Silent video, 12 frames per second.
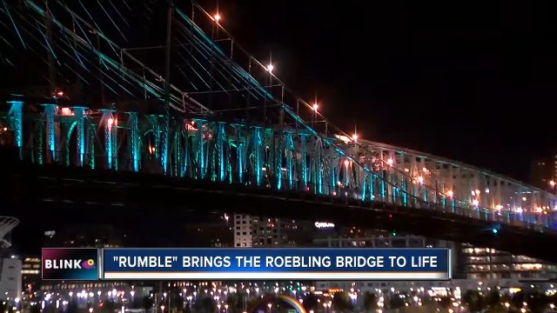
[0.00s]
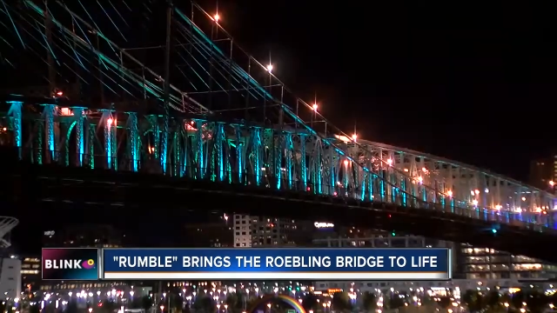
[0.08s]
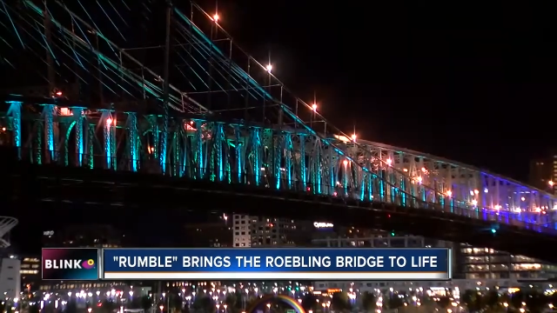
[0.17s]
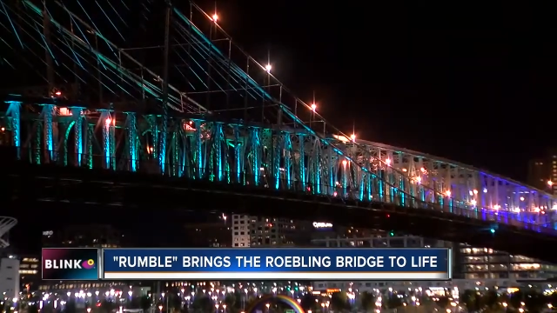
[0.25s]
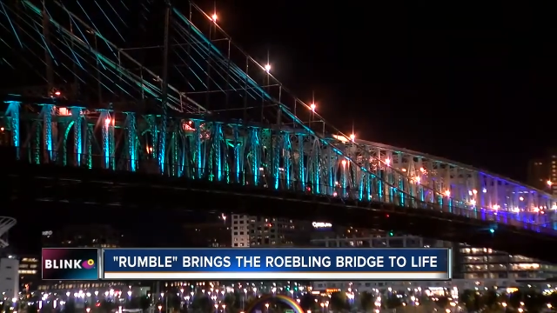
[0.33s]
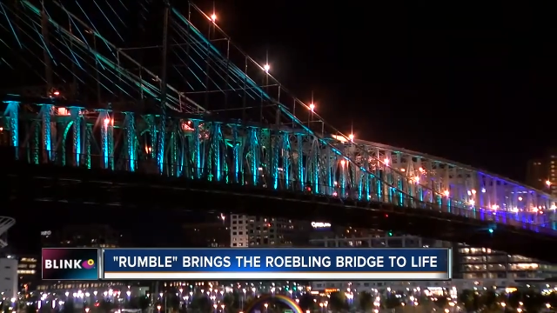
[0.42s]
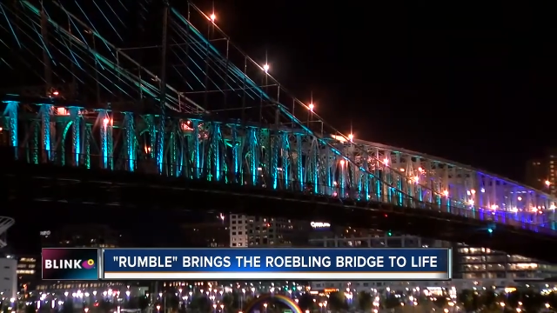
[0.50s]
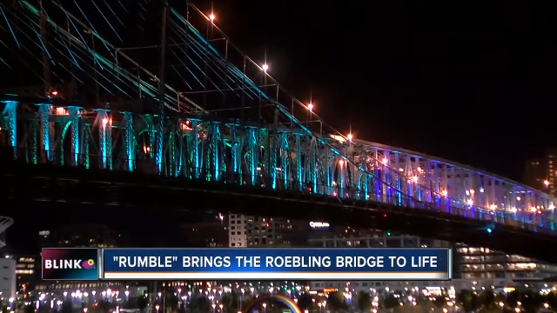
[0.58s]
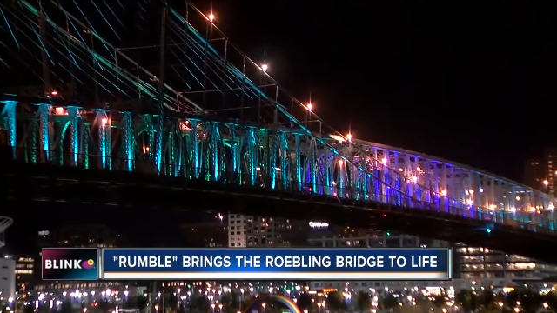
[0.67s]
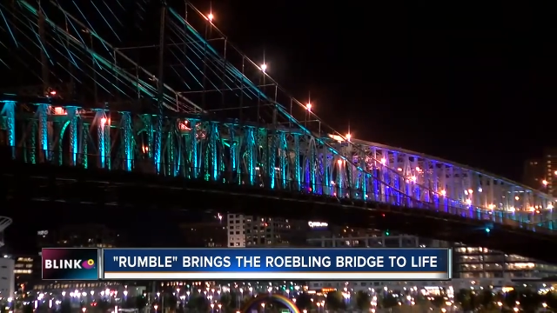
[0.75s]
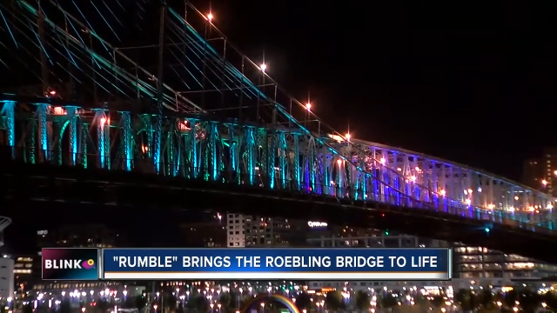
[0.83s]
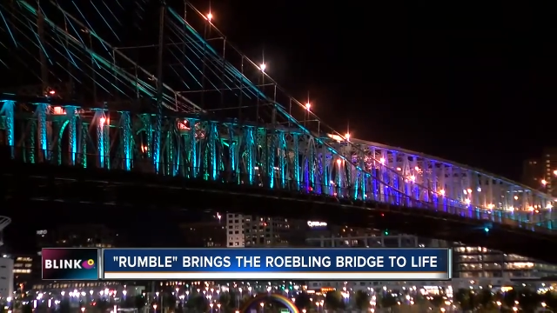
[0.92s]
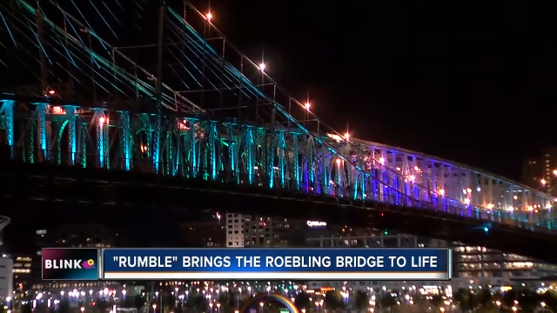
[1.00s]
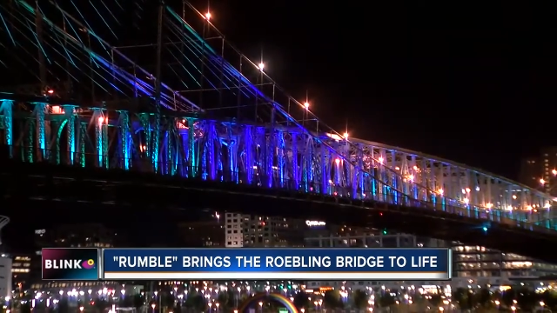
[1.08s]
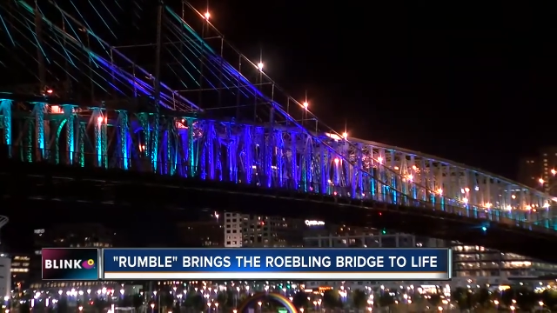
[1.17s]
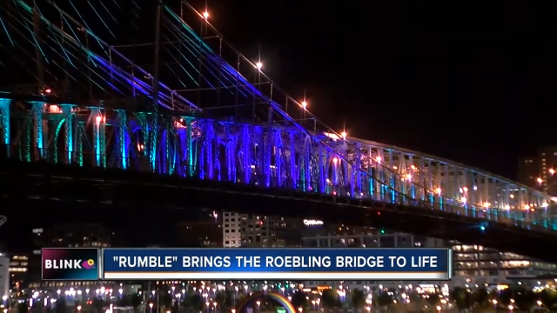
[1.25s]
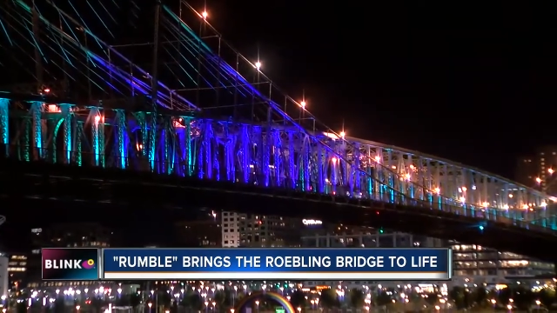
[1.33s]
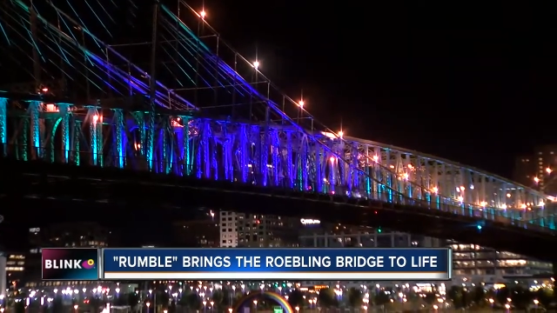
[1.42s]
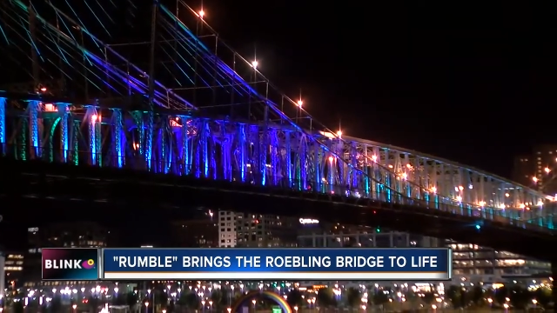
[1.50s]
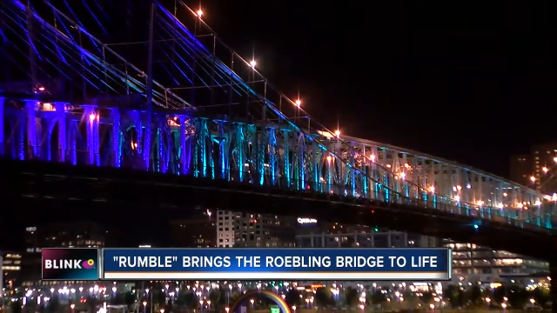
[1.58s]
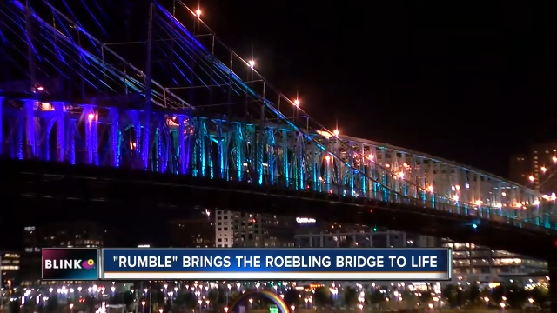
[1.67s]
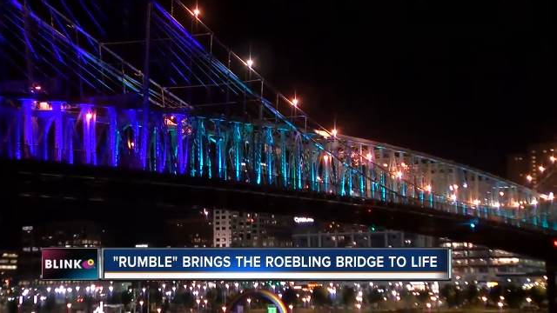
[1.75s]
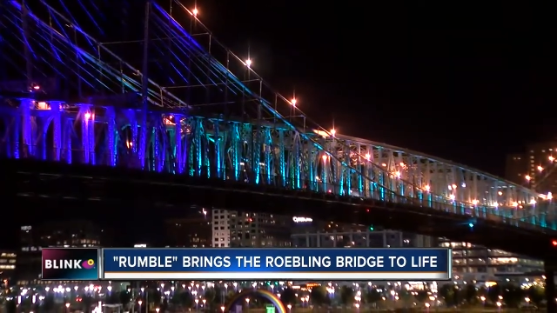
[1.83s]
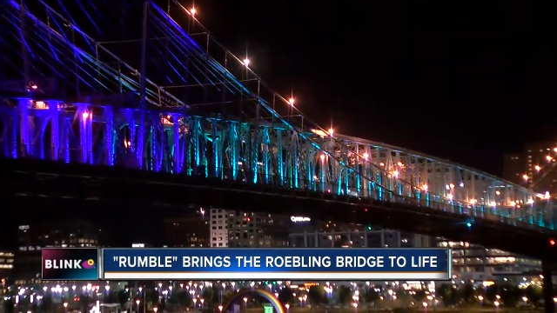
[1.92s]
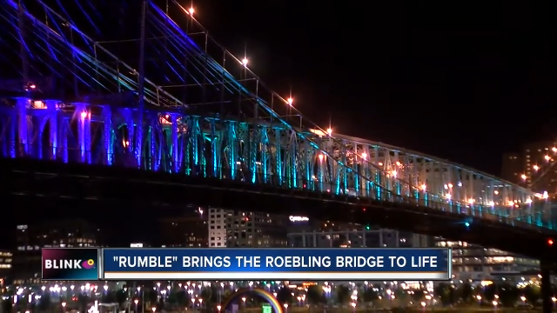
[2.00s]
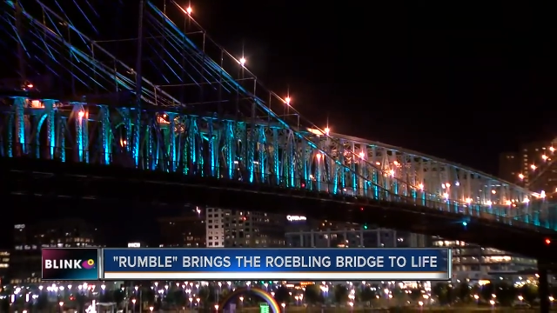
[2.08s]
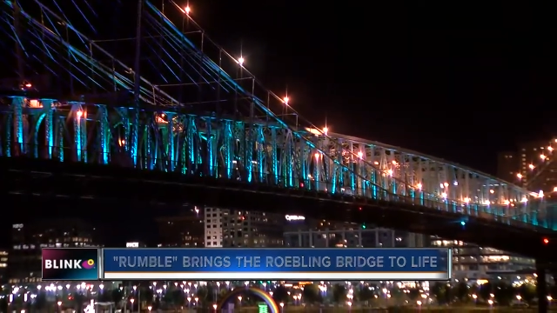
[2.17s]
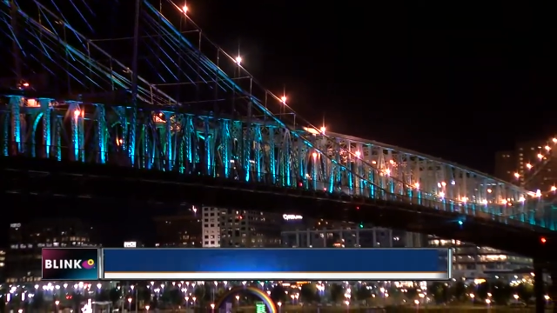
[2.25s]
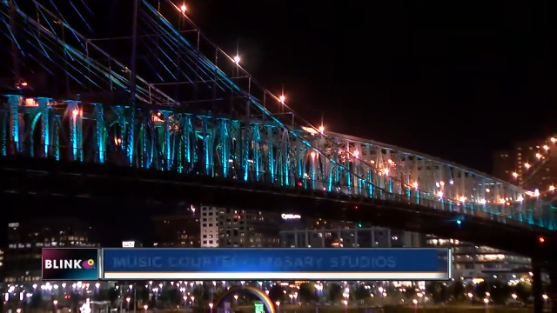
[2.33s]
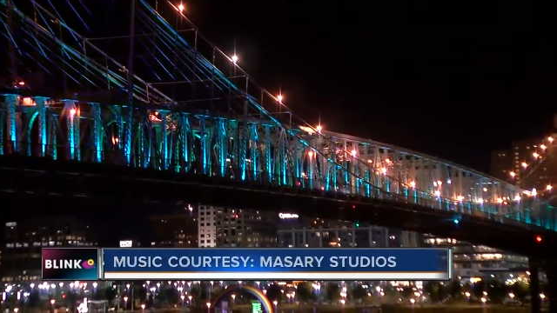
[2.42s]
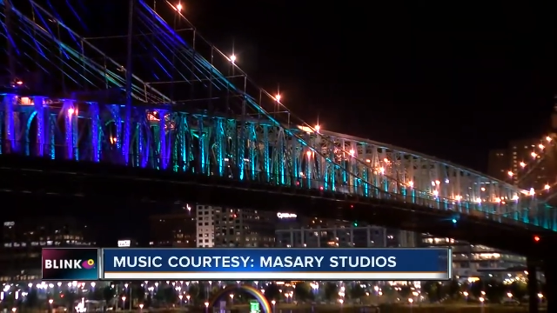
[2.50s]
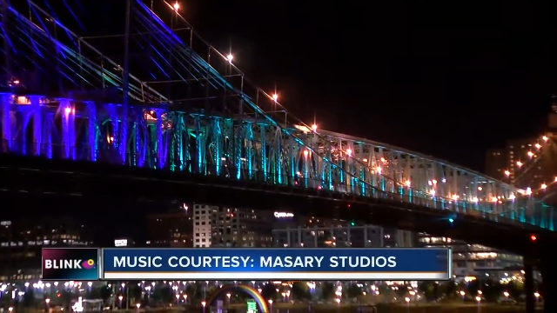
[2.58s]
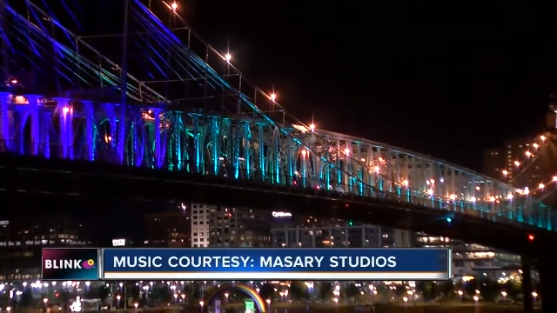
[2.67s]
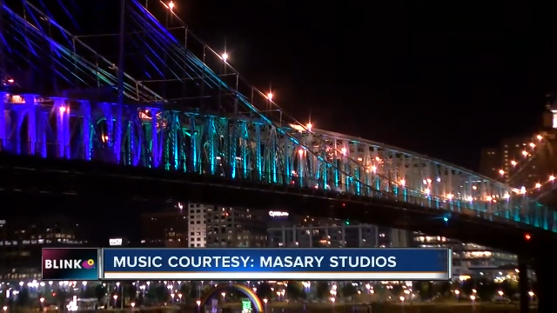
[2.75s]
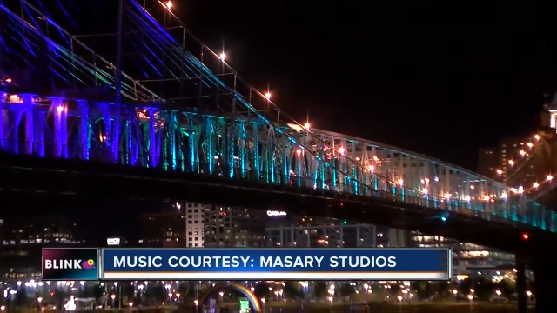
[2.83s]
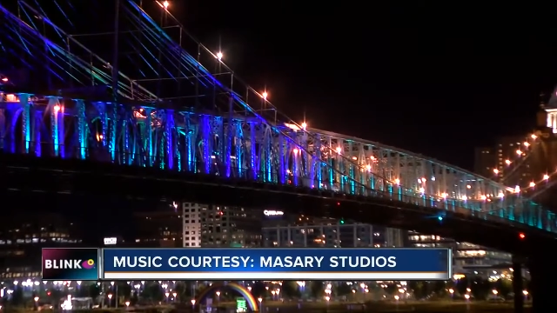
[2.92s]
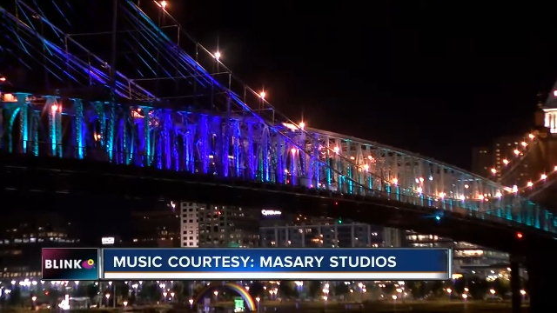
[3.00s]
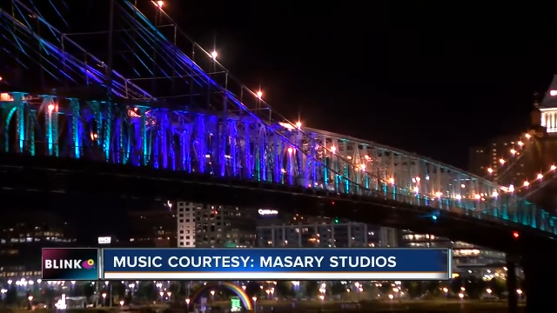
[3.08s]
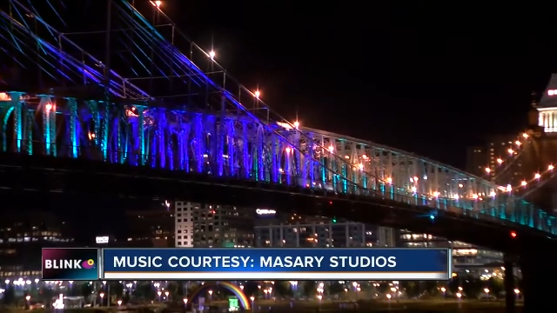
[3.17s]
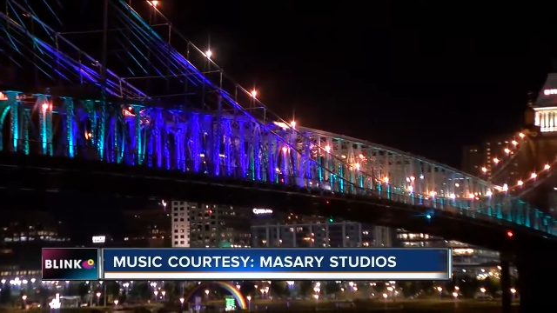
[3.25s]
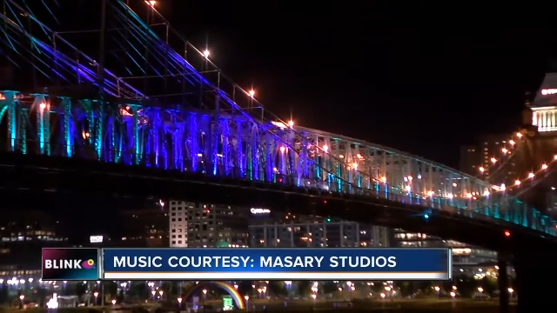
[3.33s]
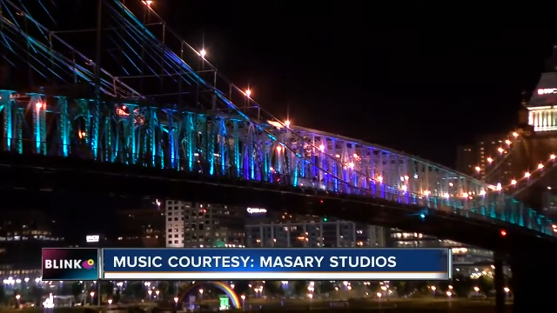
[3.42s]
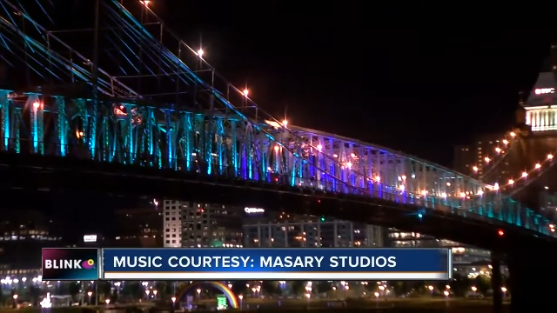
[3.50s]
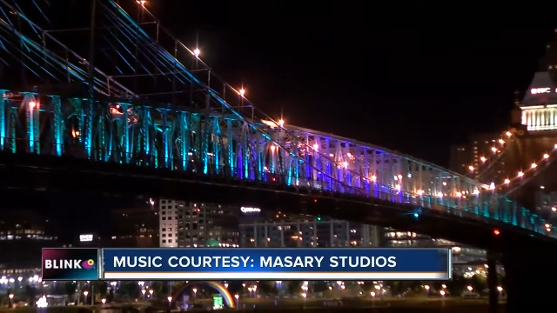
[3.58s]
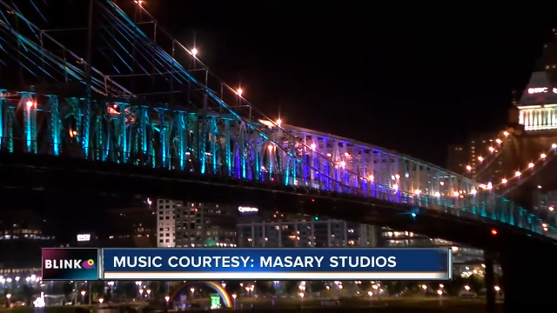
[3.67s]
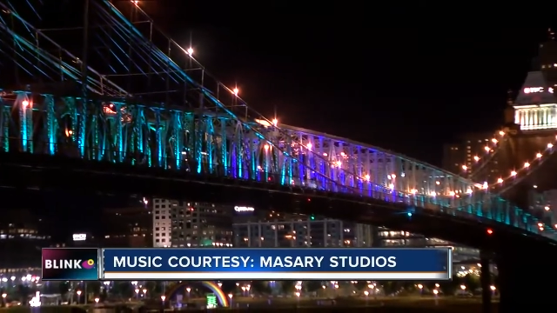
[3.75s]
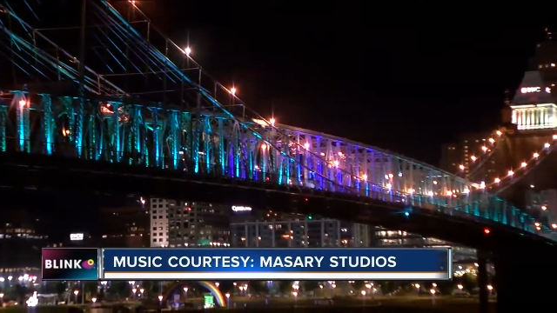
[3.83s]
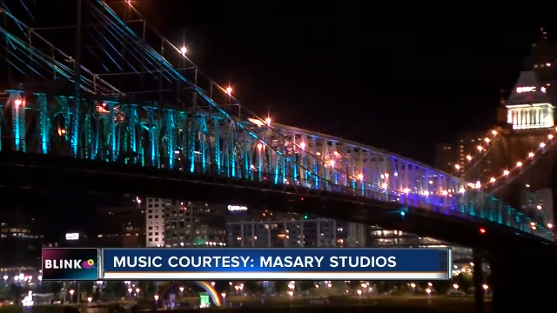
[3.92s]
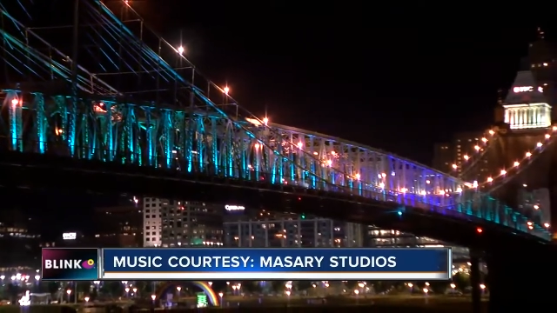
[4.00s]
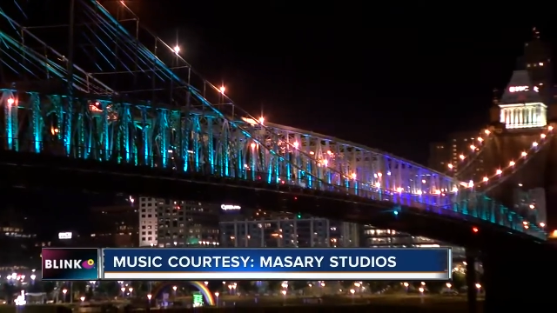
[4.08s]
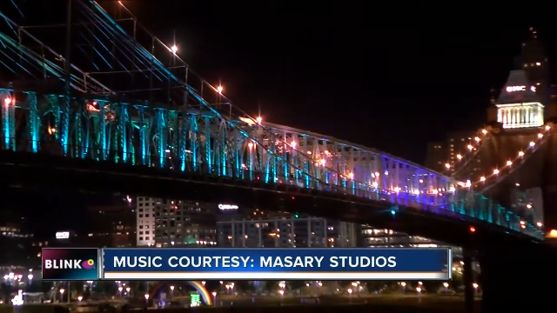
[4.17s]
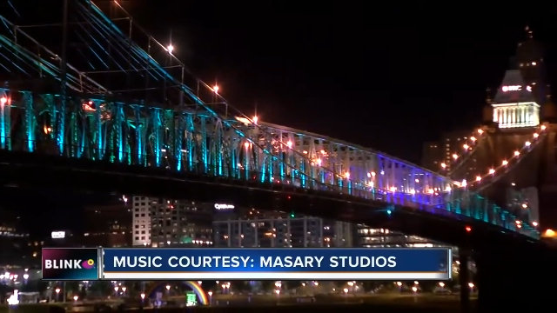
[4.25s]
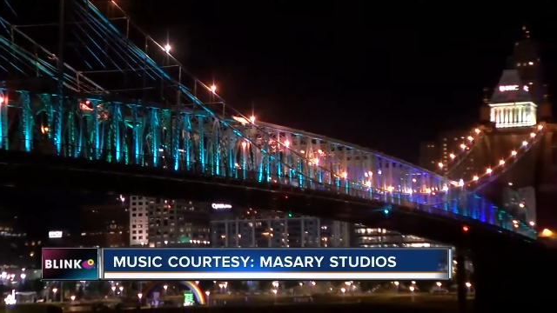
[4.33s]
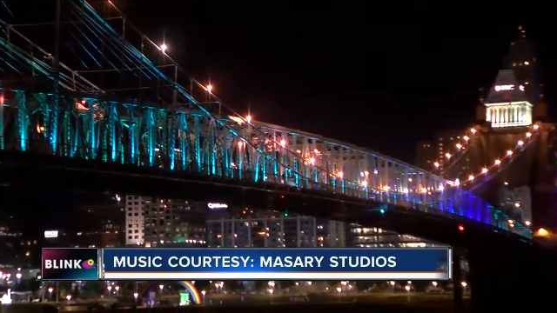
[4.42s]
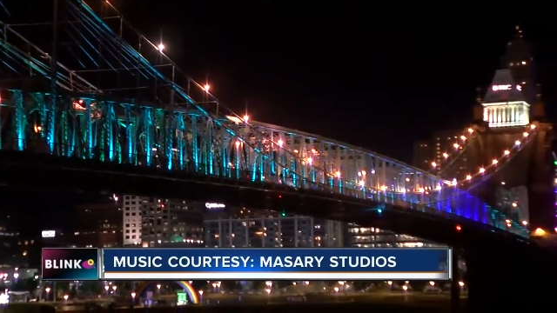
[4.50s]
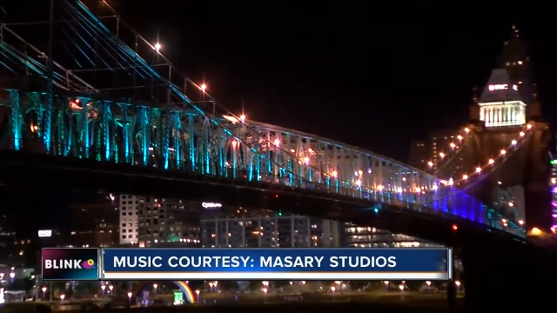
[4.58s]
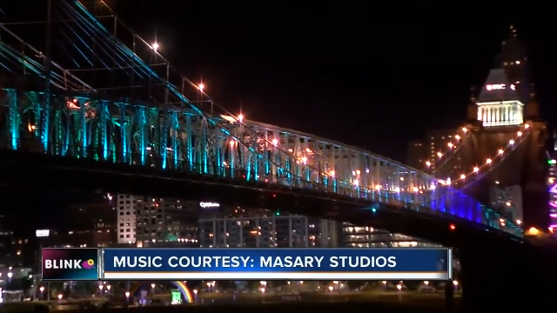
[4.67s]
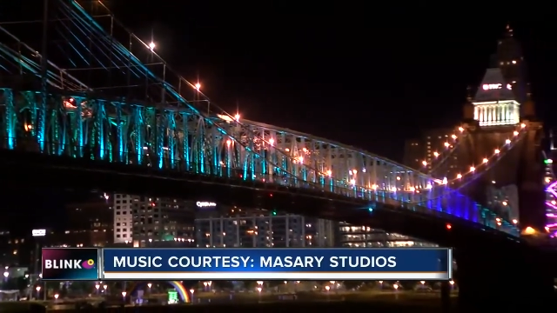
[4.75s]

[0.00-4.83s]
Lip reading: (no speaker visible)